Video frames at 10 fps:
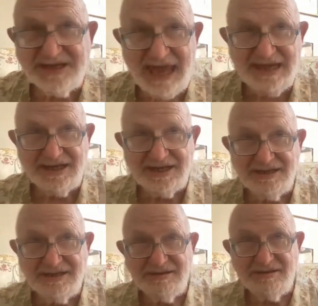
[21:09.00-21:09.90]

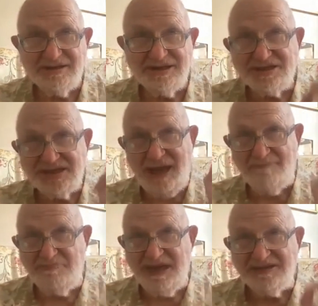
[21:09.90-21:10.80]
data, this is how
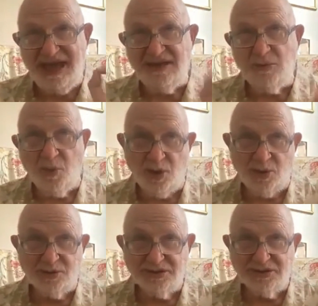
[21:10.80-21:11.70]
big data
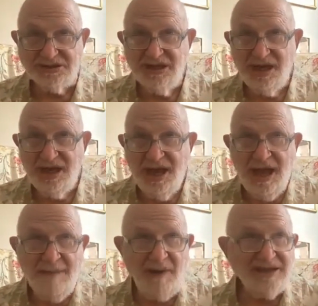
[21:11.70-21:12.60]
works.
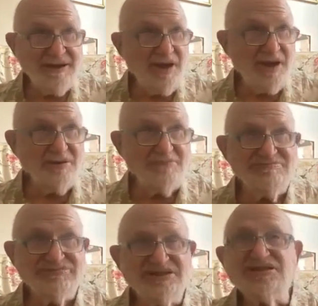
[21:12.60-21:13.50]
There are
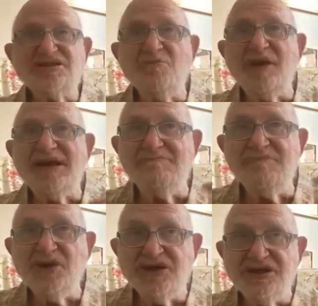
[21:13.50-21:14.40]
so many
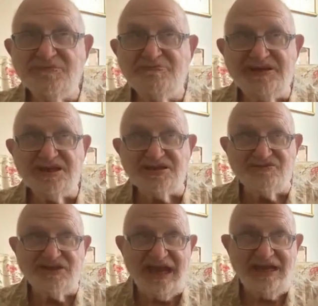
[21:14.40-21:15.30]
millions of pieces
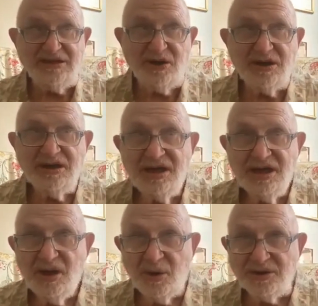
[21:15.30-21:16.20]
of data
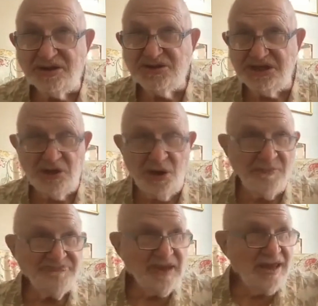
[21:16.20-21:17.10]
on the
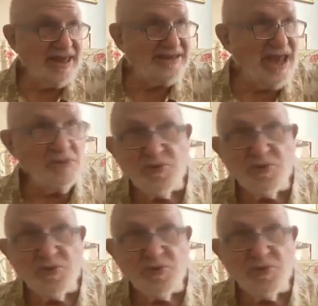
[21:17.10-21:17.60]
genome that they